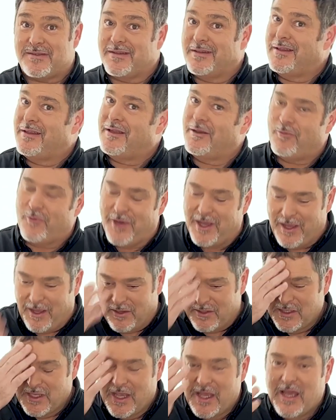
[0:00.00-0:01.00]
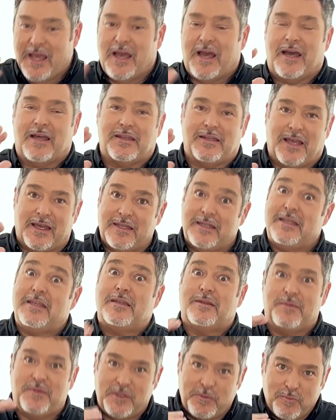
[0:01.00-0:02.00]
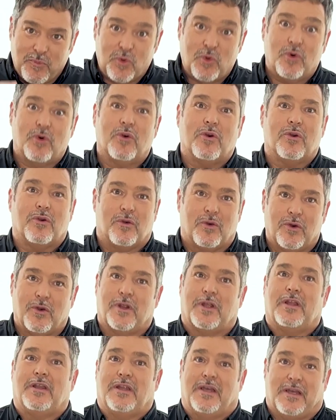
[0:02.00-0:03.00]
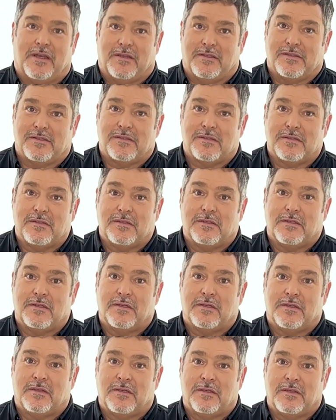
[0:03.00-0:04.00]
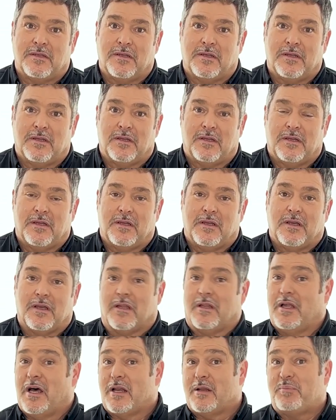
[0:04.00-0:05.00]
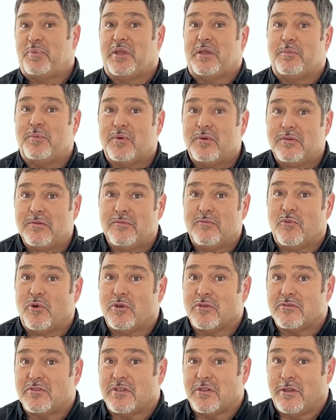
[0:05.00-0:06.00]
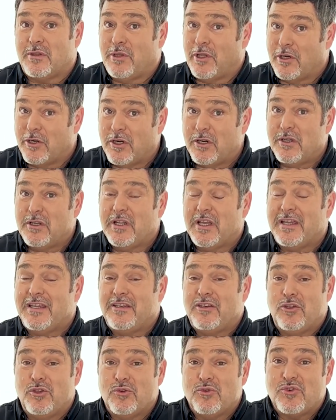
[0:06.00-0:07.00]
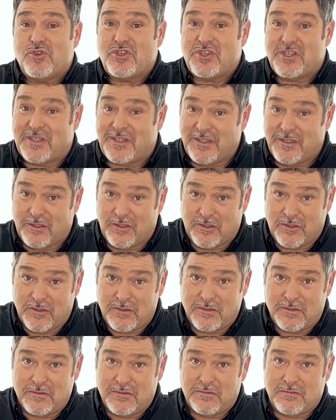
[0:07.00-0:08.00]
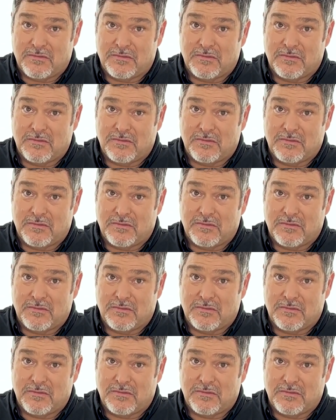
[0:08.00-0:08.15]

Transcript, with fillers: and they're like, wow, I, I need to be more organized. A lot of people want to learn a new skill